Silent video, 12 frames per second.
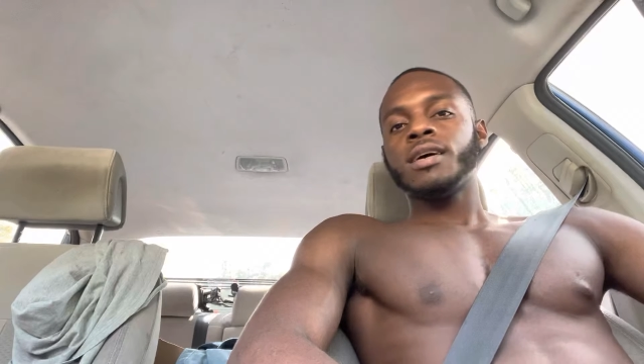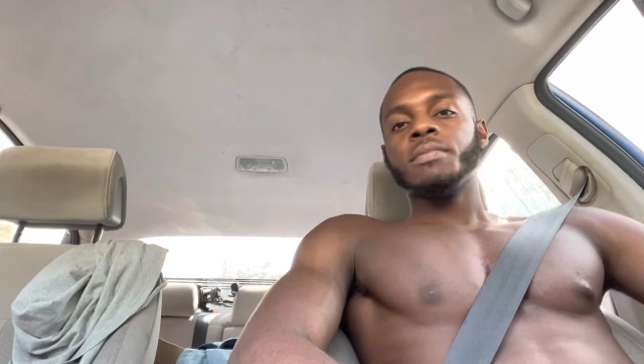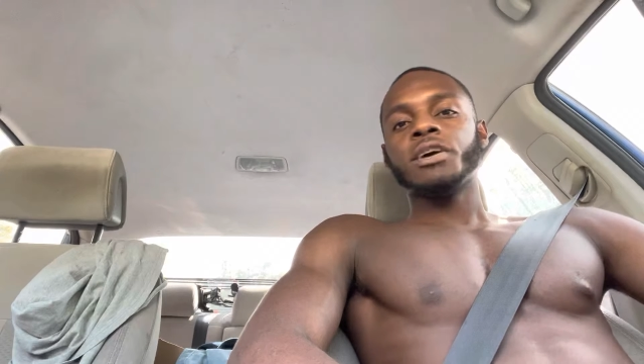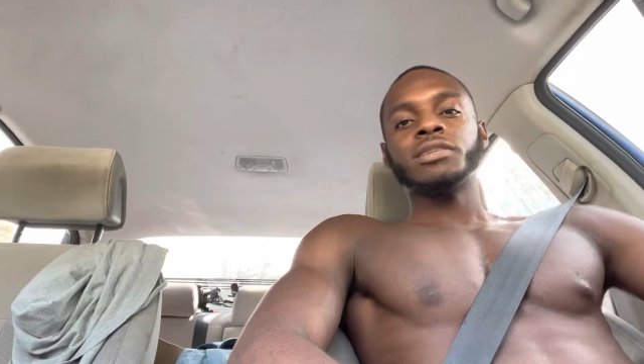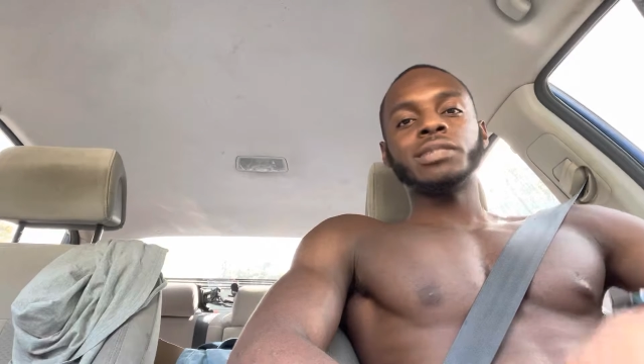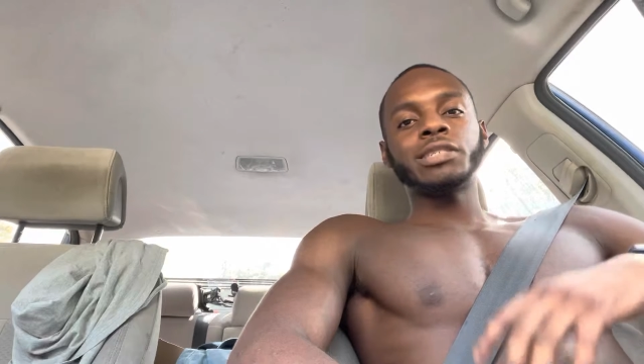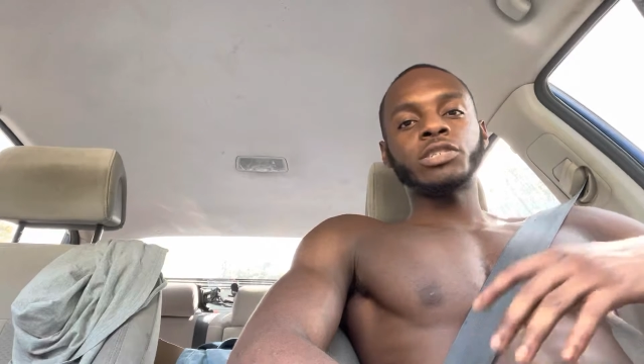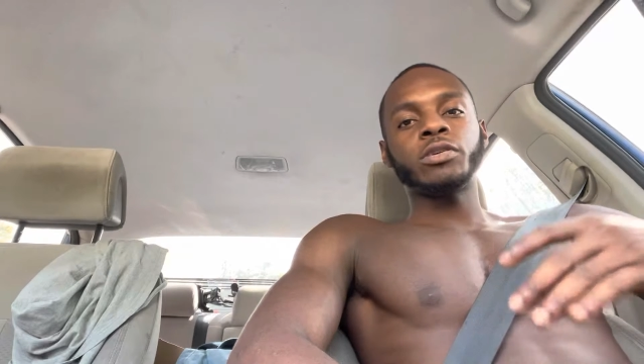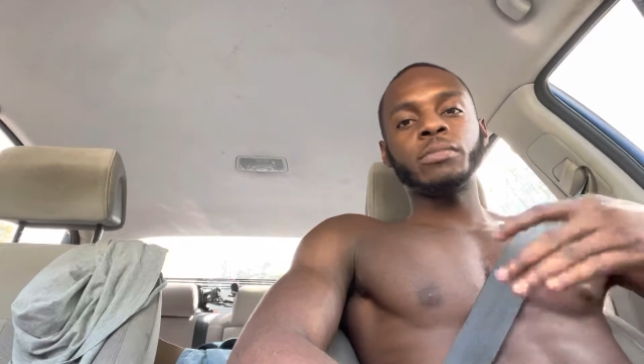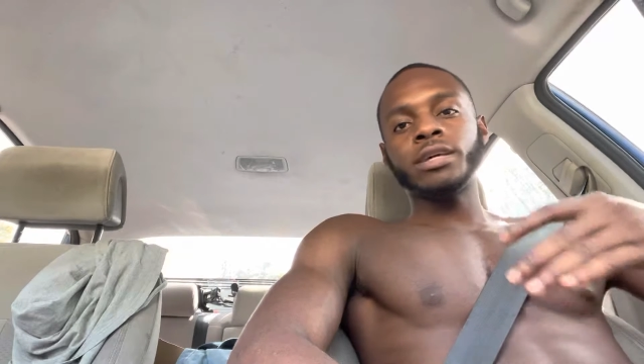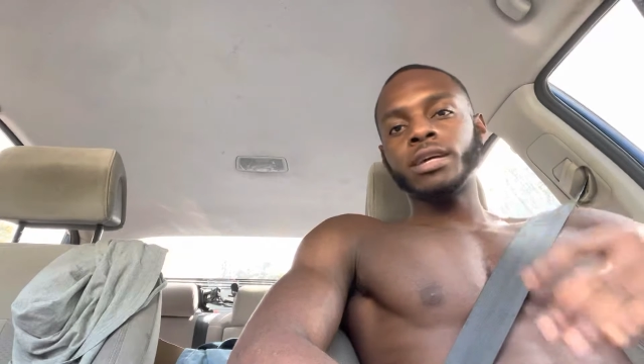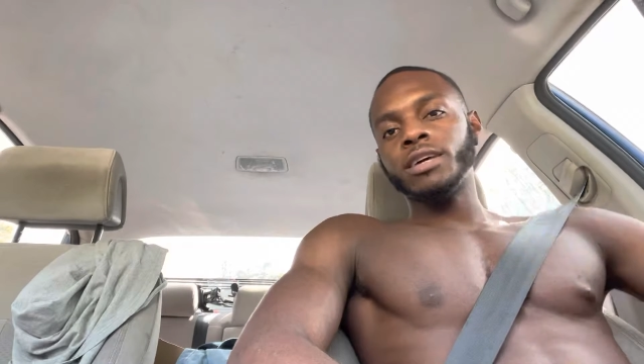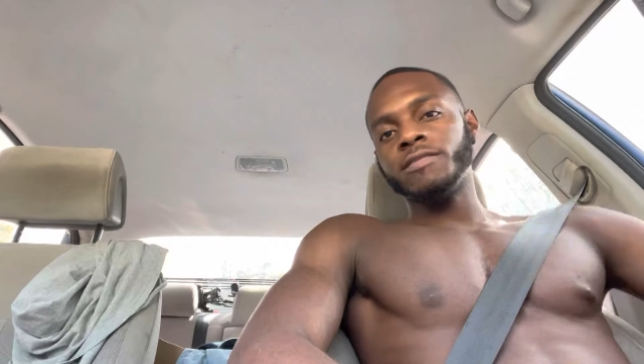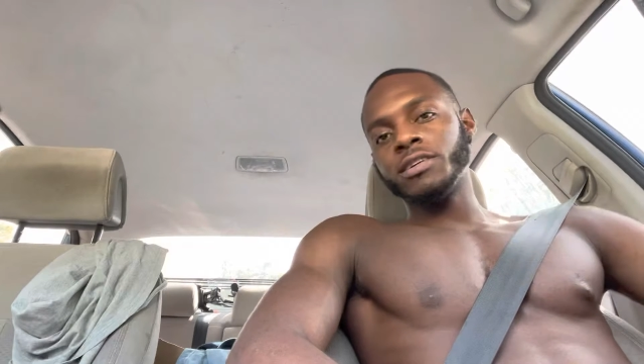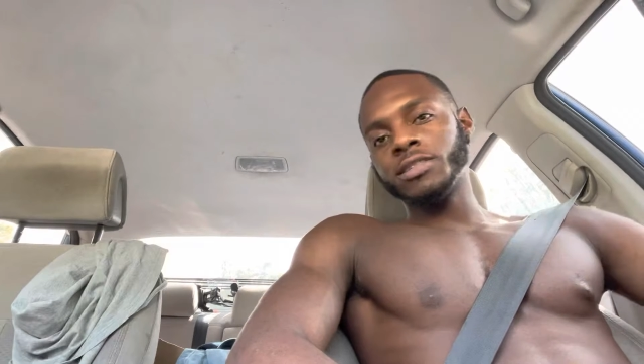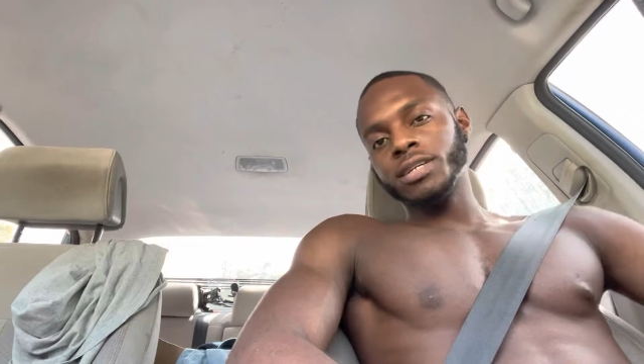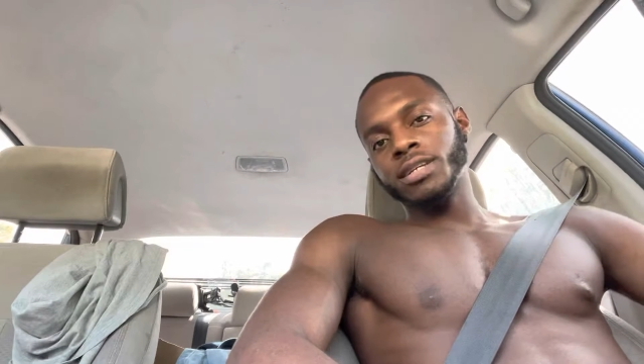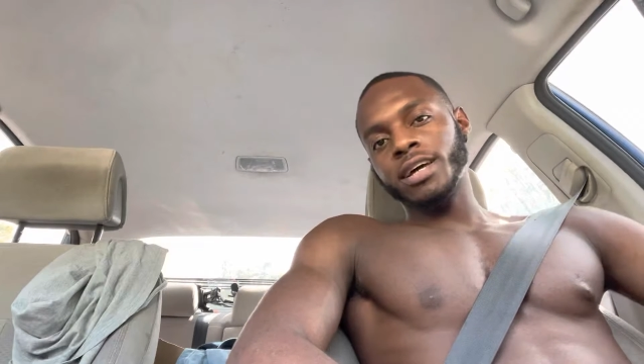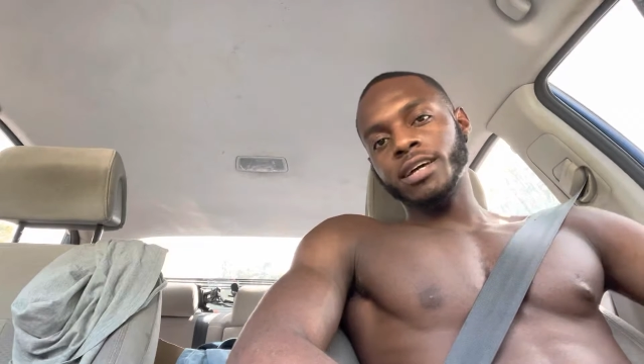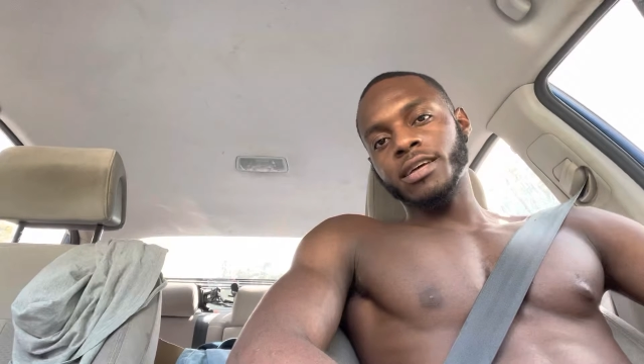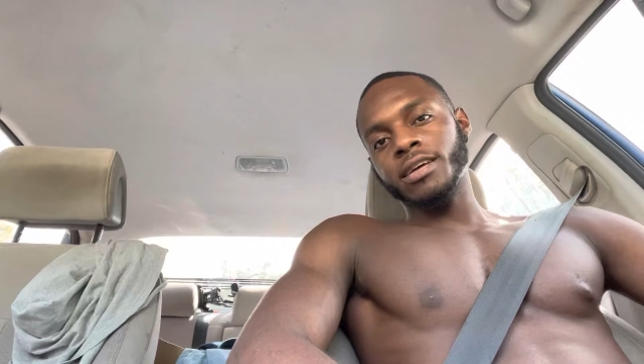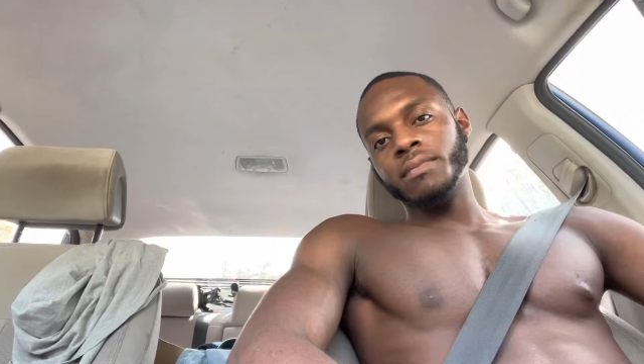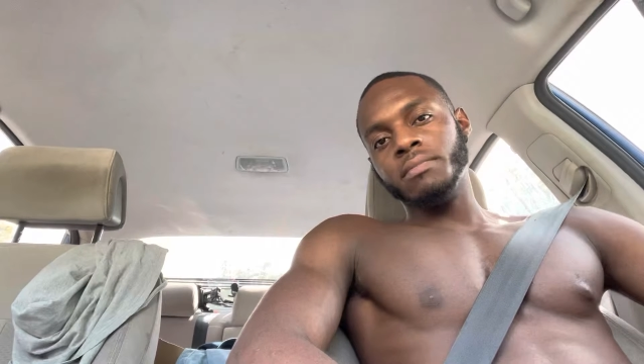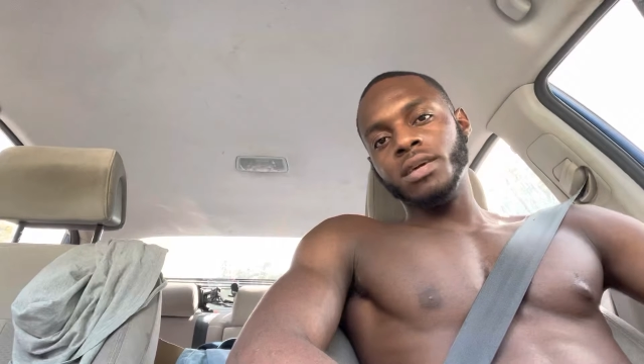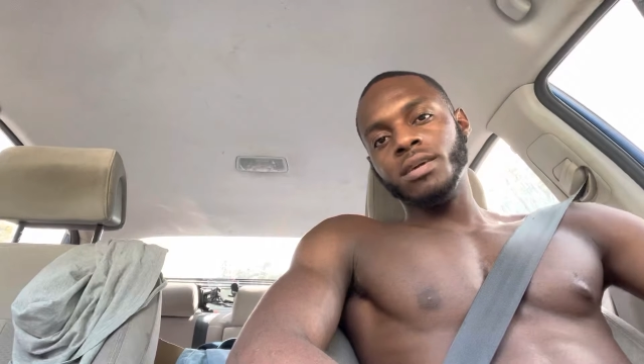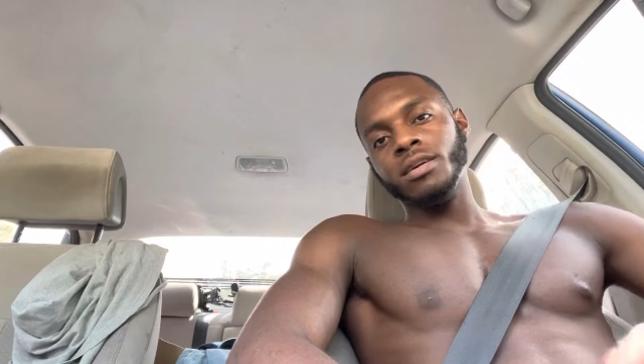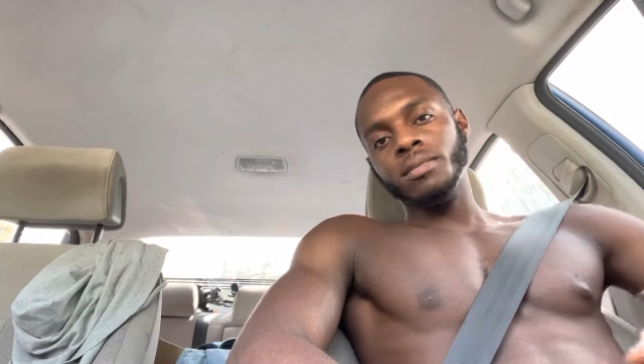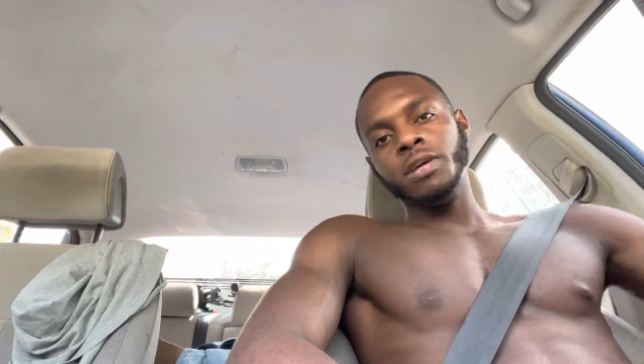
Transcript: because of the script they give us and like me